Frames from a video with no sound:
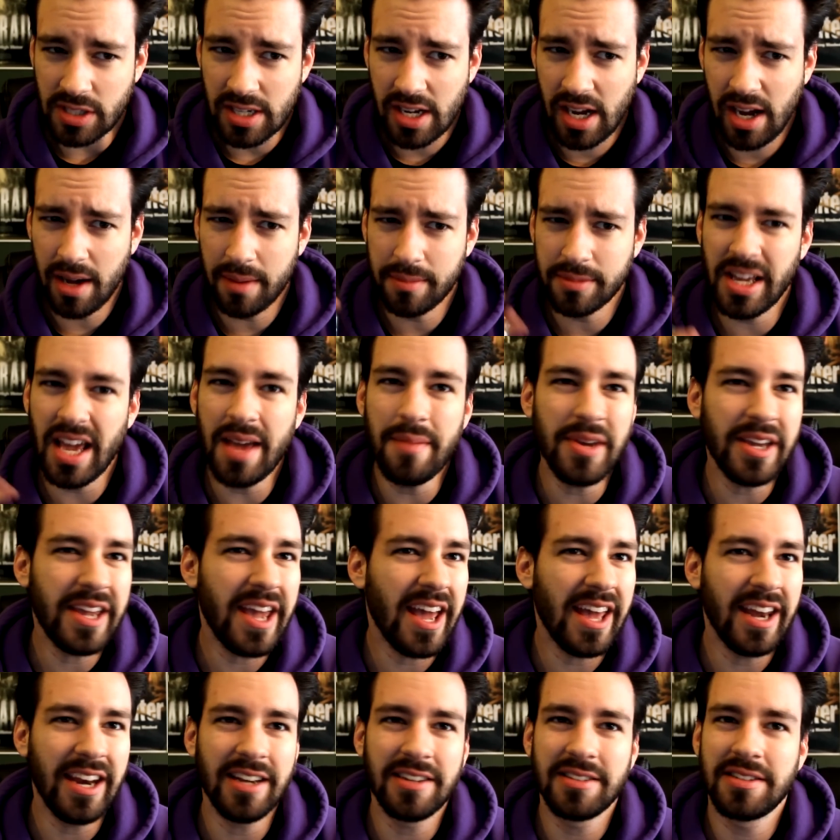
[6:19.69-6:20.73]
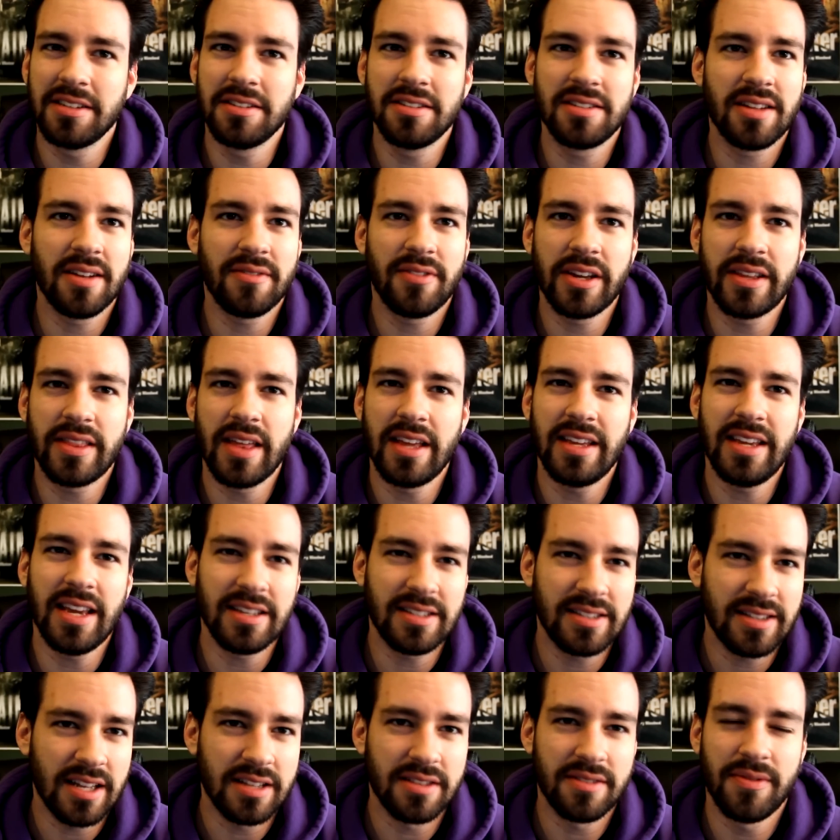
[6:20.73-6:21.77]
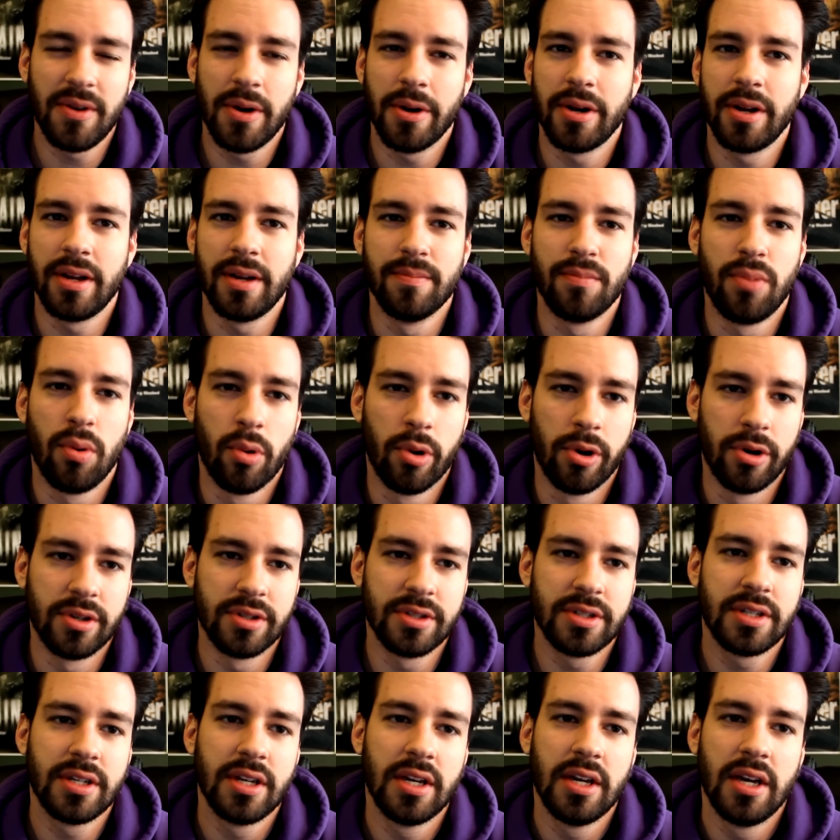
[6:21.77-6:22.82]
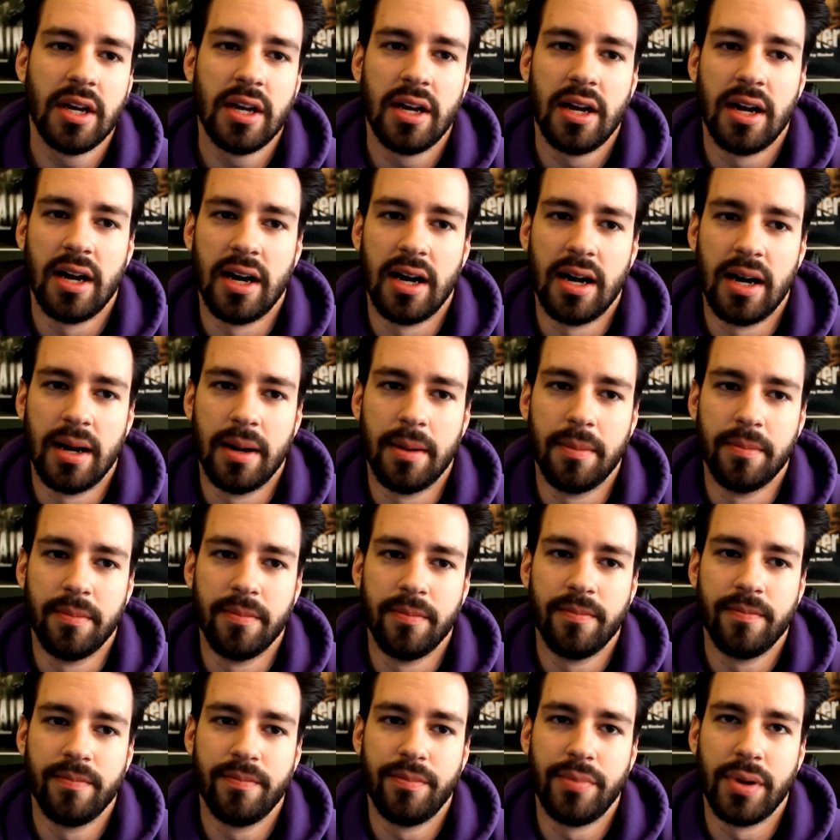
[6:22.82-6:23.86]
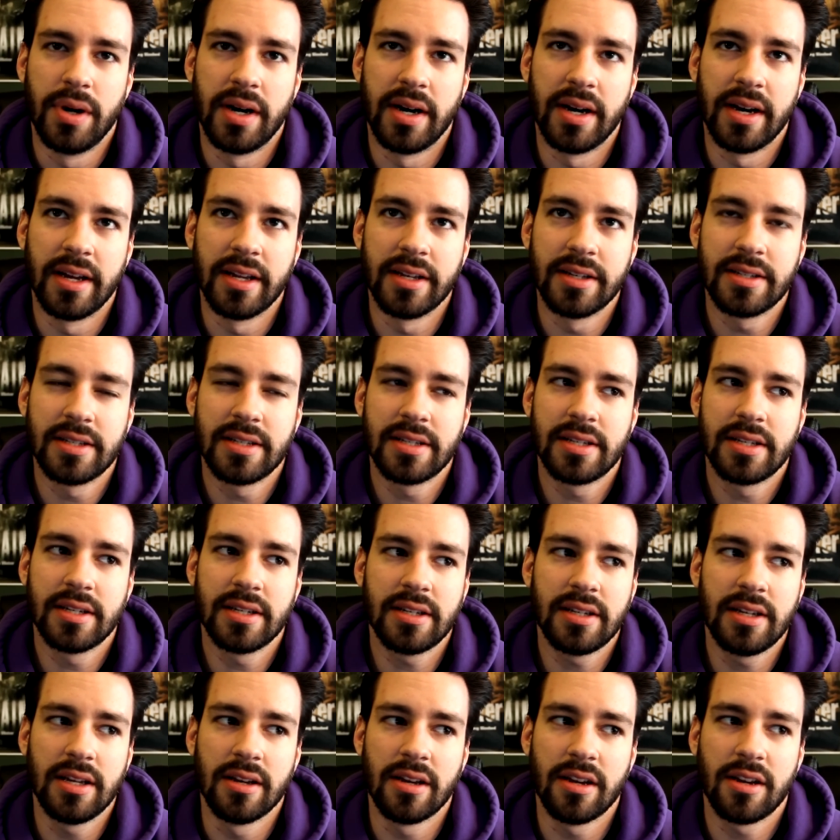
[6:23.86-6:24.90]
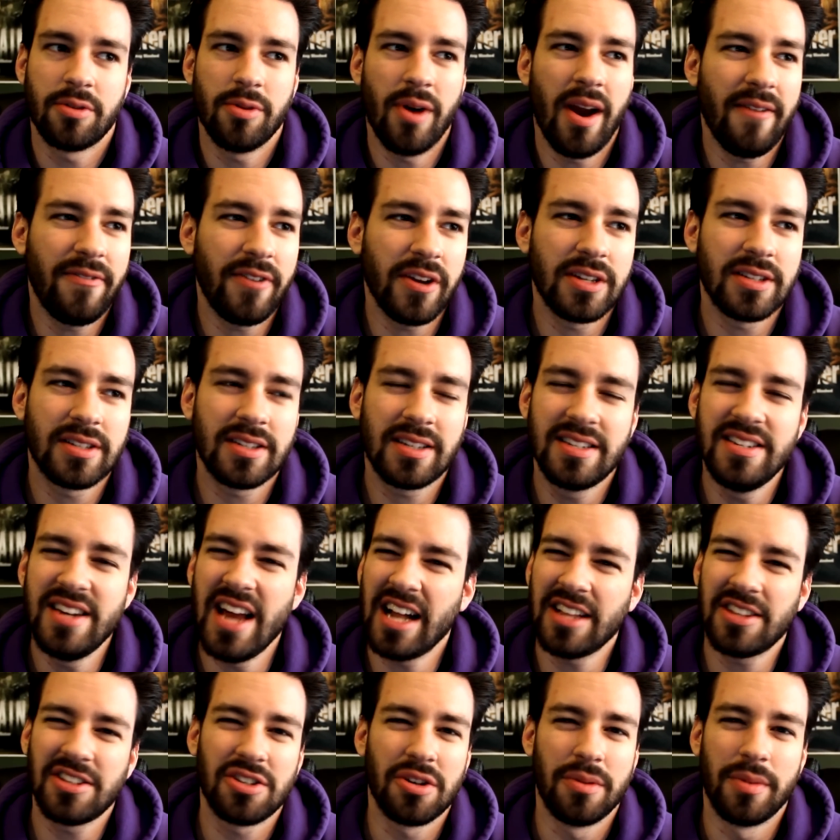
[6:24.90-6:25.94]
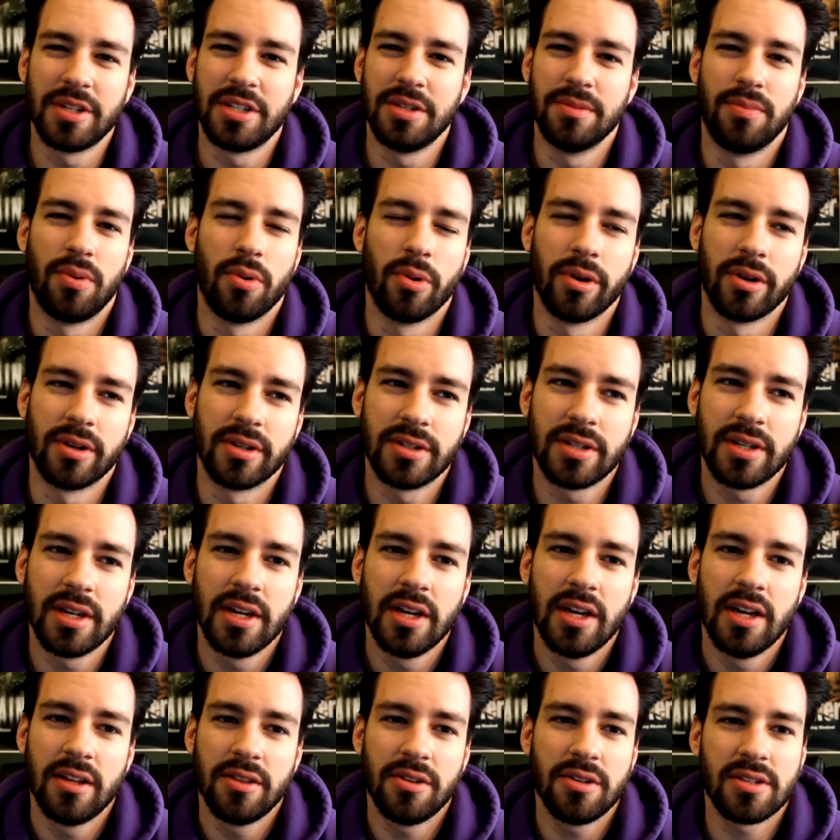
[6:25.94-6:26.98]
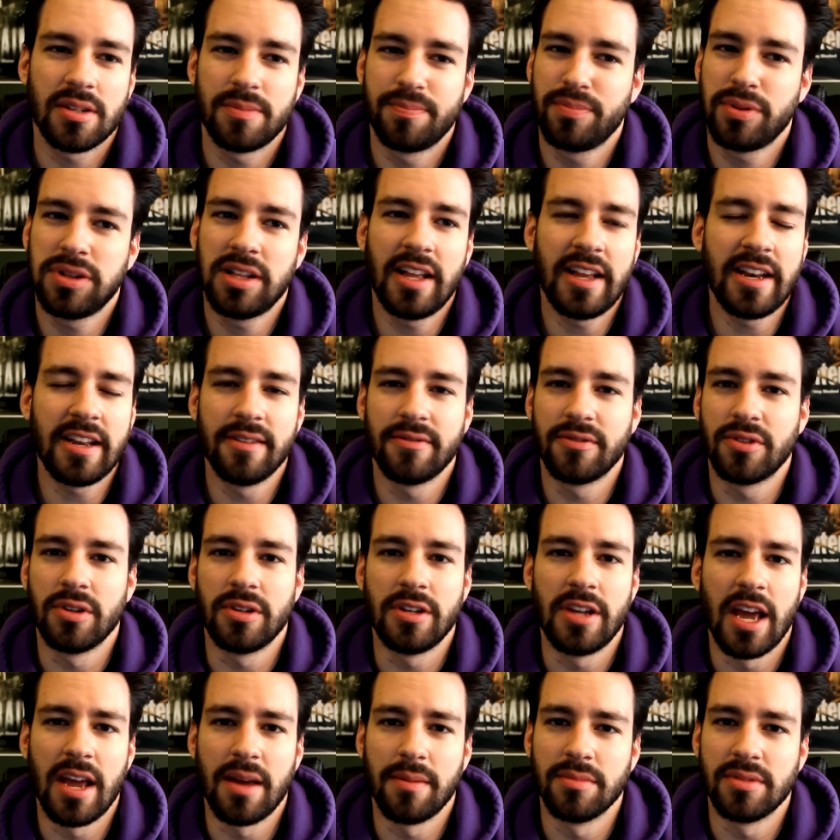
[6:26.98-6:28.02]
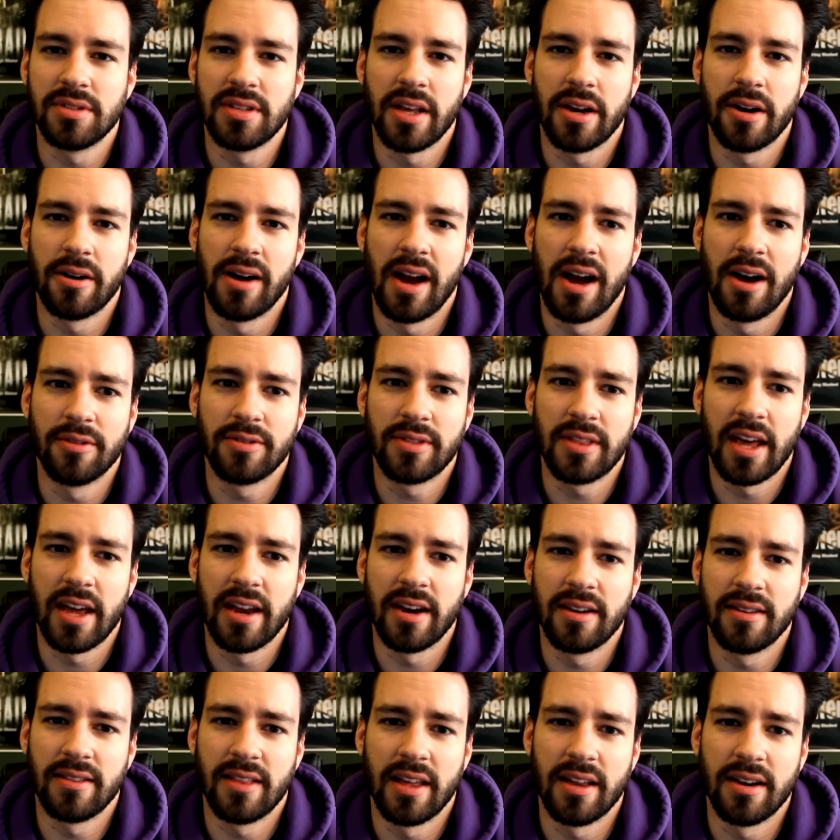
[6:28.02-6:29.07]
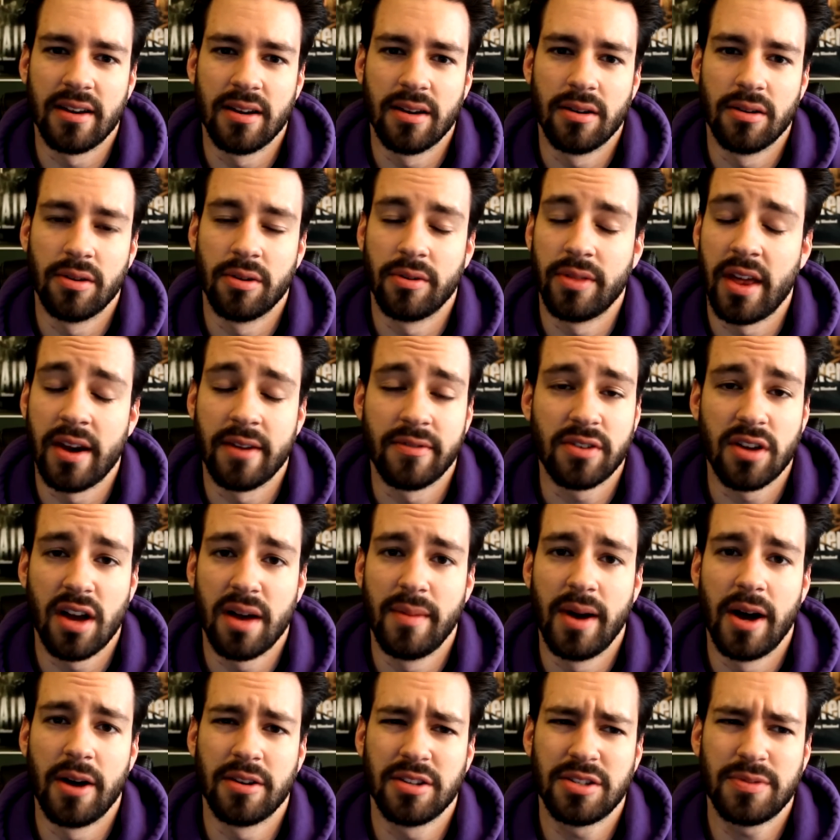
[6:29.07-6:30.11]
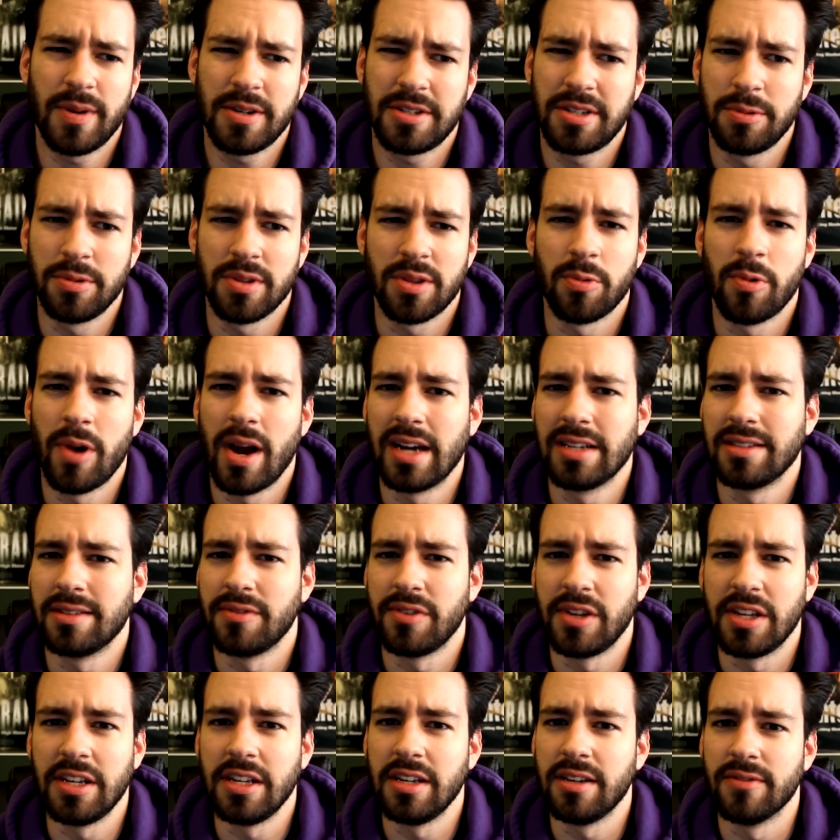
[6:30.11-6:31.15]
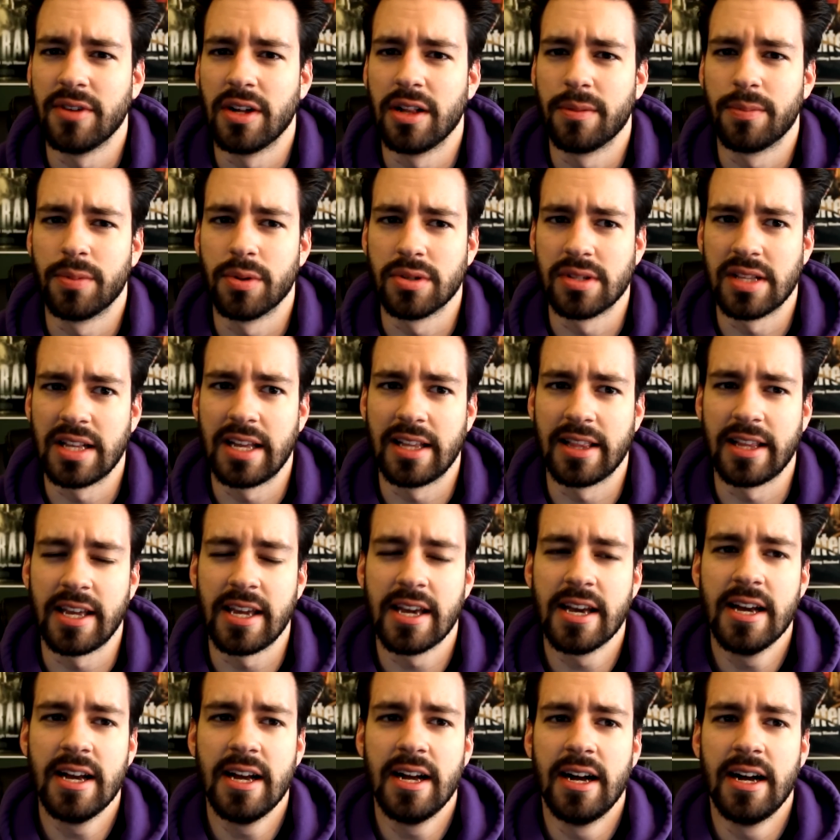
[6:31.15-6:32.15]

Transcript: Um, game mechanics and stuff like that, yes, that's very important, um, but you know, graphics, not so much important. There's plenty of good games that are out that that or that have come out, especially with the rise of indie developers lately.